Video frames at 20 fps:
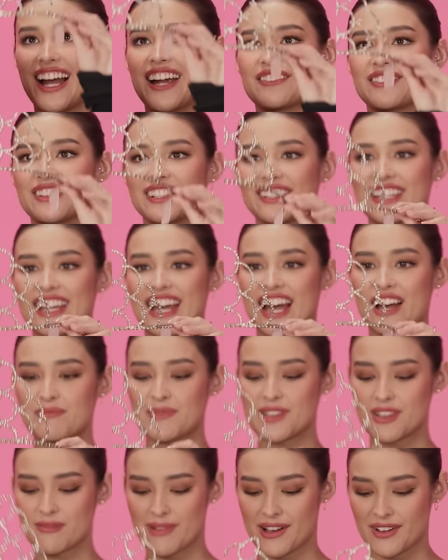I'm really
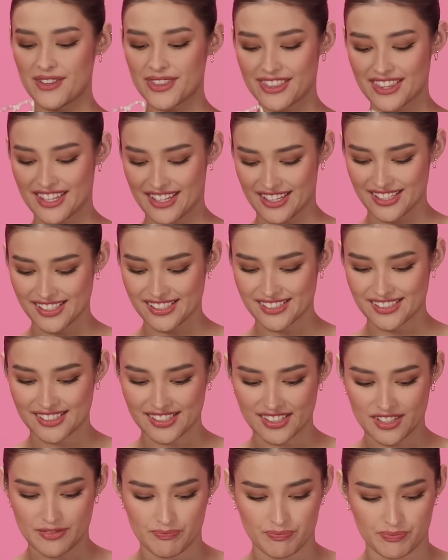happy about this.